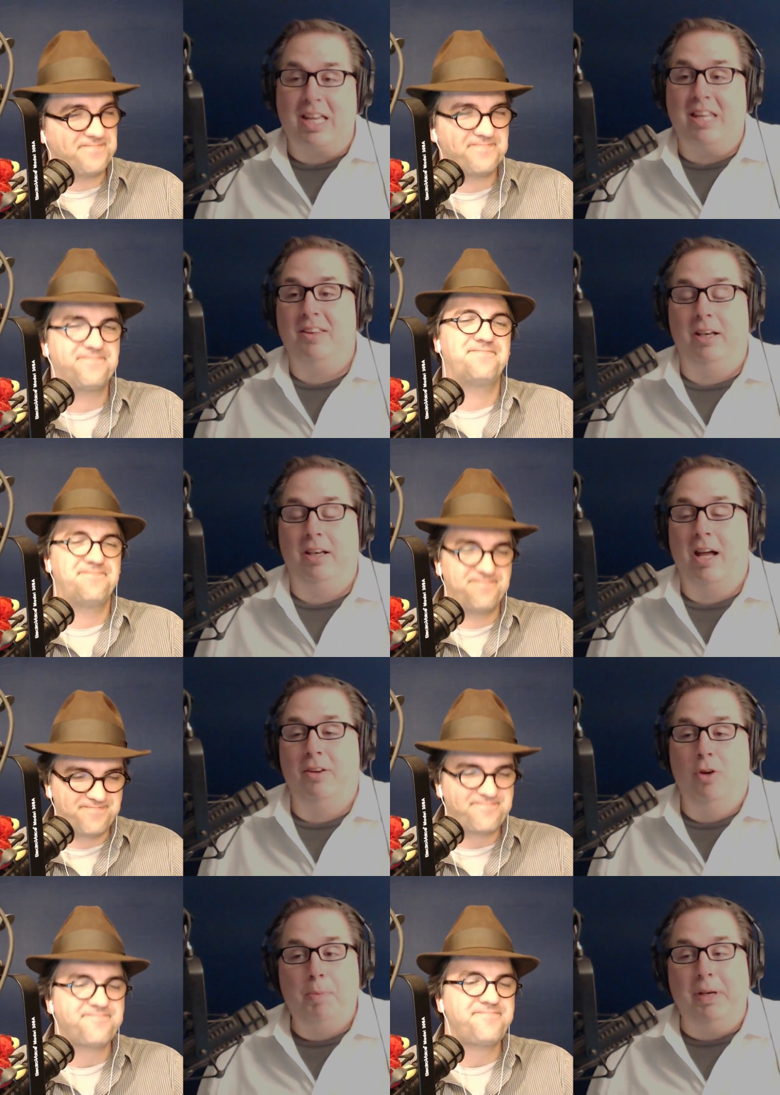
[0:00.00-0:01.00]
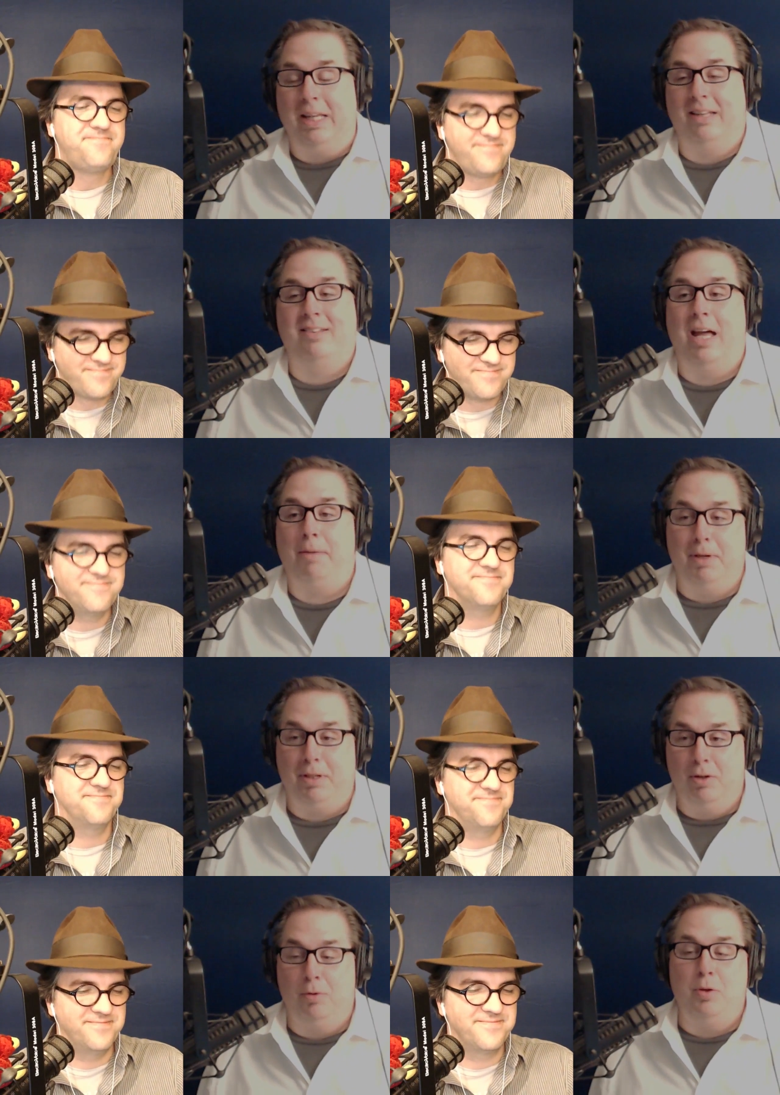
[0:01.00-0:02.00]
Speaker 1: thing. Now nobody gets that, but
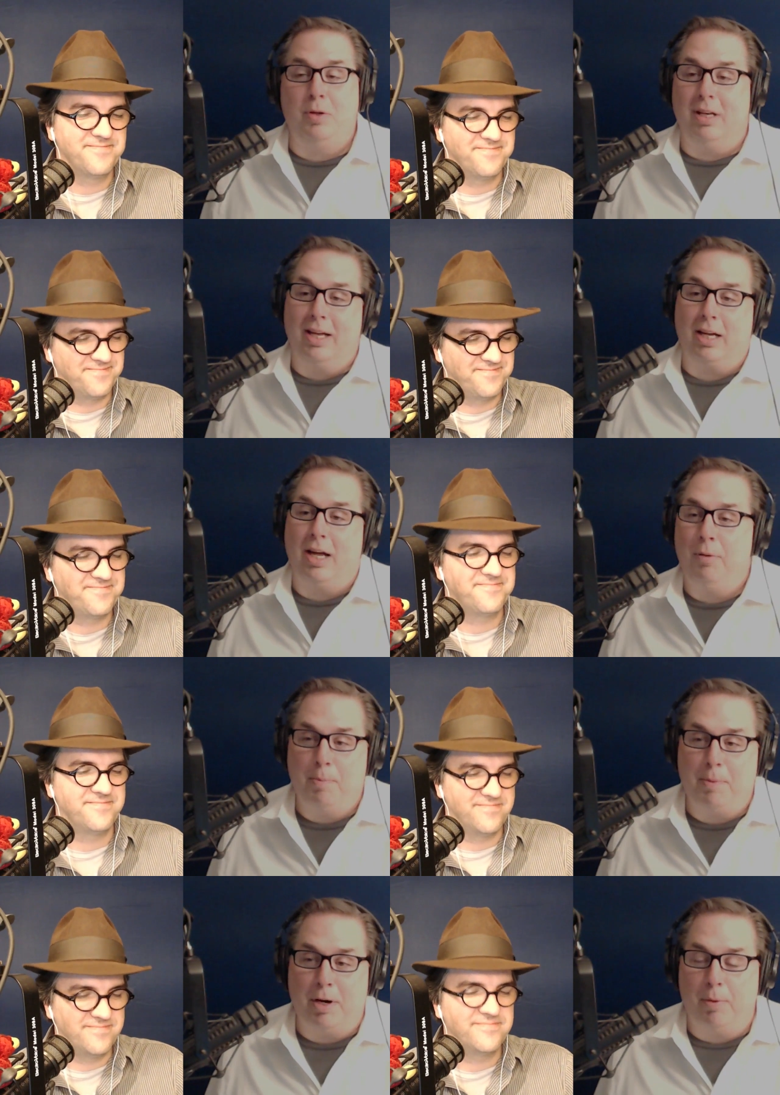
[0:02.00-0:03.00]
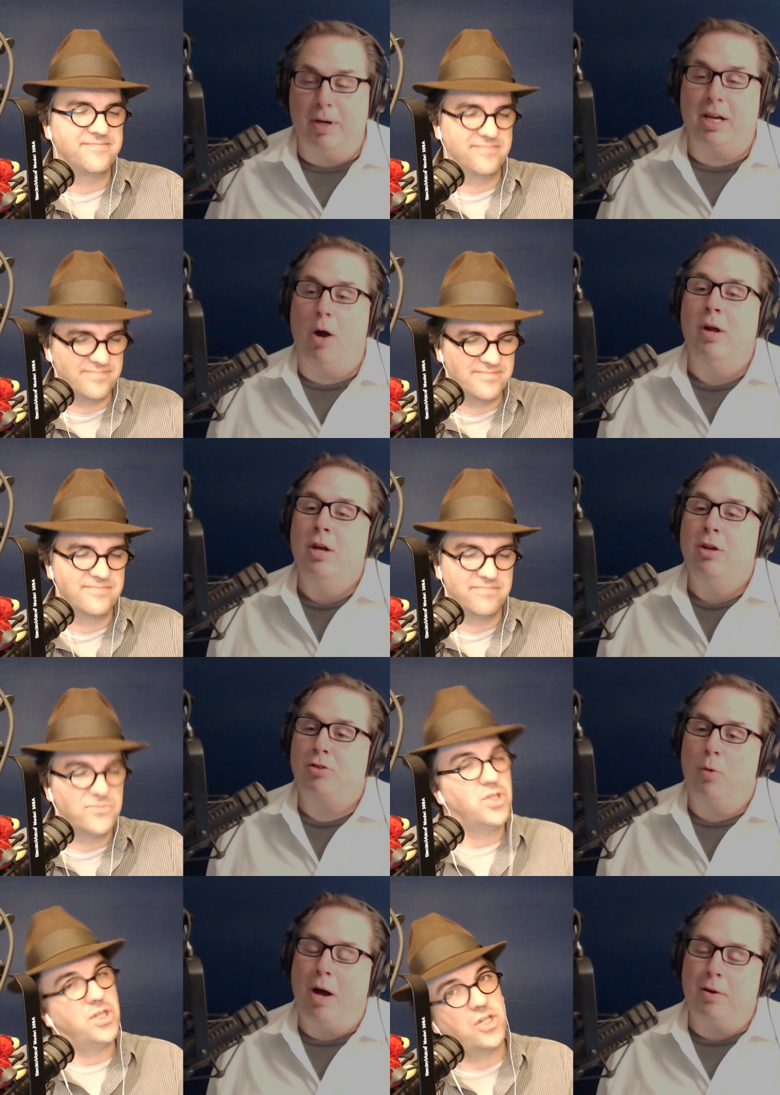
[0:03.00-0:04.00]
you you get like oh no matter where you go.
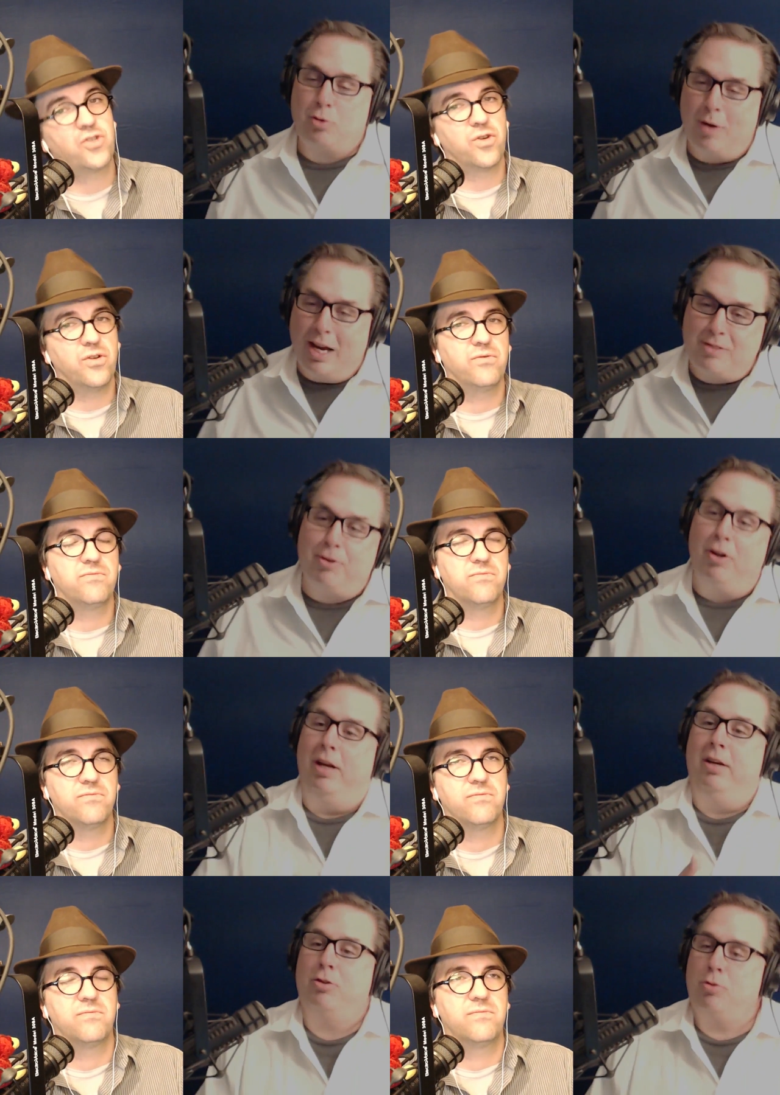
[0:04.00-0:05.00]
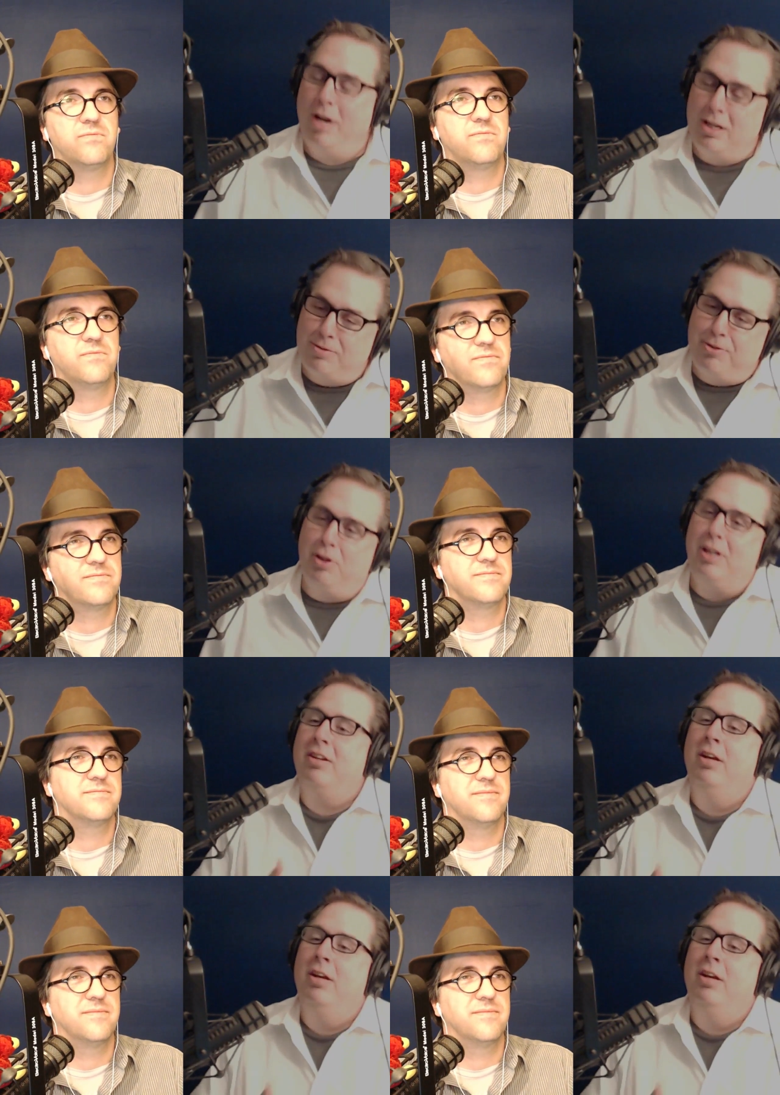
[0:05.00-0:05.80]
So how, transfer true. it, transfer it